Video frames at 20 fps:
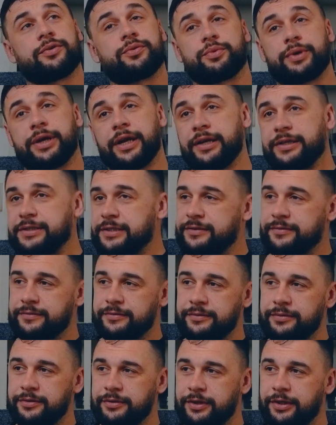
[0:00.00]
could read?
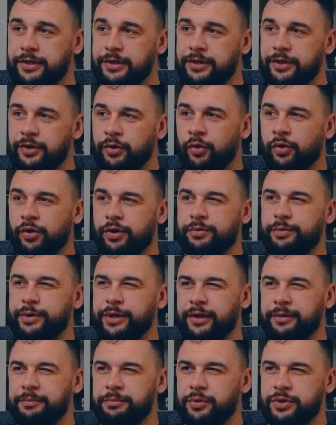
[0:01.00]
Or
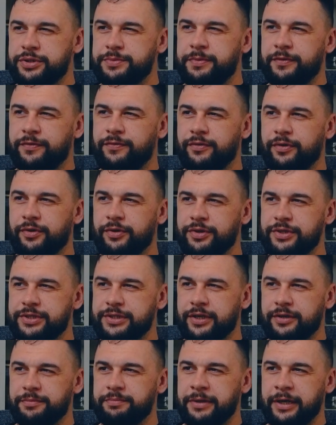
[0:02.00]
reading books before you
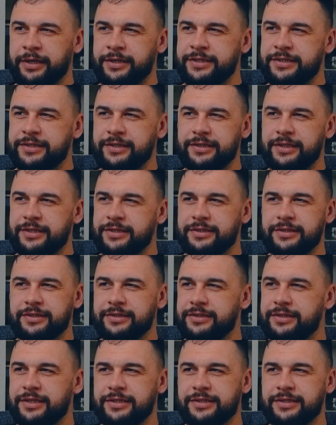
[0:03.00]
start practicing doesn't